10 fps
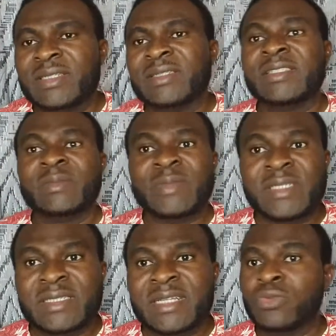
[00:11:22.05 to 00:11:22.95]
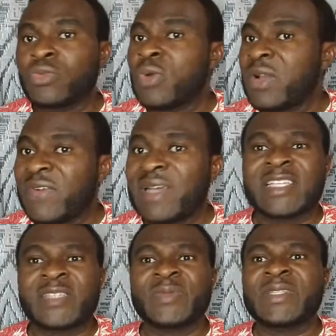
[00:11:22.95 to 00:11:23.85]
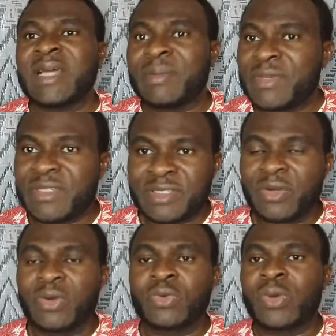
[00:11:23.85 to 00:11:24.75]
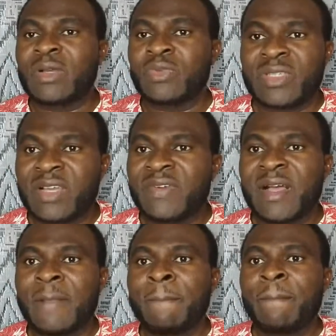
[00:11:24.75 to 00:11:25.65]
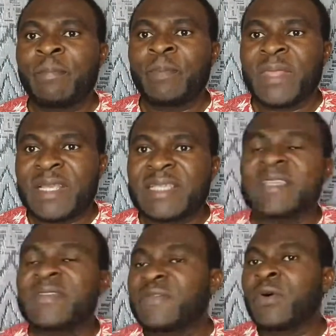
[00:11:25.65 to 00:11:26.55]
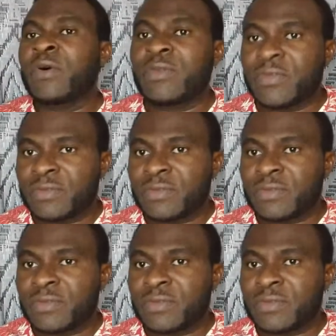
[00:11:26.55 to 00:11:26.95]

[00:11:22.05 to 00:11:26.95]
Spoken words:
it means that whoever has been damaged or whoever is involved,